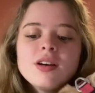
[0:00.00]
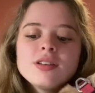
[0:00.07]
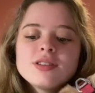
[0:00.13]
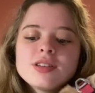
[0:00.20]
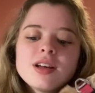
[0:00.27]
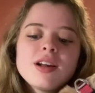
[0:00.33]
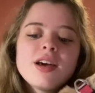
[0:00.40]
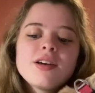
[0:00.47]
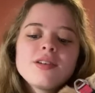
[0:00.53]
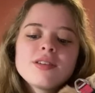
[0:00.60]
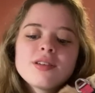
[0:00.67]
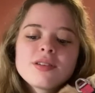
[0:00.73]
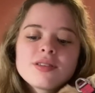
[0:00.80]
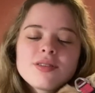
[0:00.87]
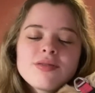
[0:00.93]
To note,
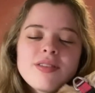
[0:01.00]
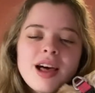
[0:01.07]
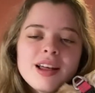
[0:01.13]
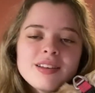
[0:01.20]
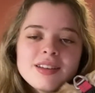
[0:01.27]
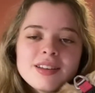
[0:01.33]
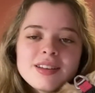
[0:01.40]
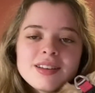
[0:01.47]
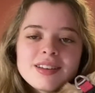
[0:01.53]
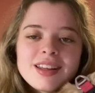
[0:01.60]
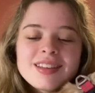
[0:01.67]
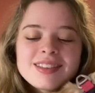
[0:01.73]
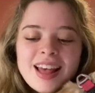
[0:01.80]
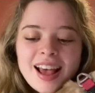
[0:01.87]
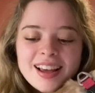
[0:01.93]
there is a flattened
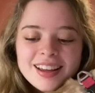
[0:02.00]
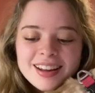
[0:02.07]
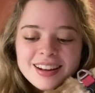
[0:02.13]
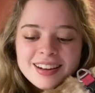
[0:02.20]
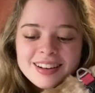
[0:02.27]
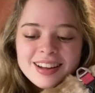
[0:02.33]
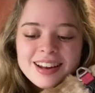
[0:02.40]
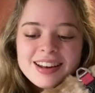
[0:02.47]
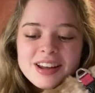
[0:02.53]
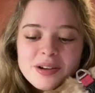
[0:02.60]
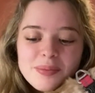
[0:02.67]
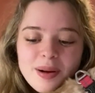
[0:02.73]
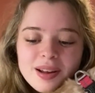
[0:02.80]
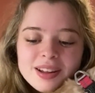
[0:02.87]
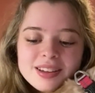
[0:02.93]
second
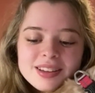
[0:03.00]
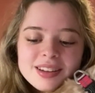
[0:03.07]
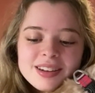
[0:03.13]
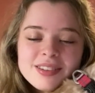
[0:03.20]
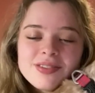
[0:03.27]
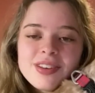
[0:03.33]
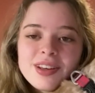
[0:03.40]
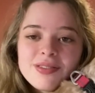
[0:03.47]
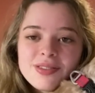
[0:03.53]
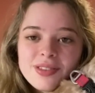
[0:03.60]
Neapolitan fifth.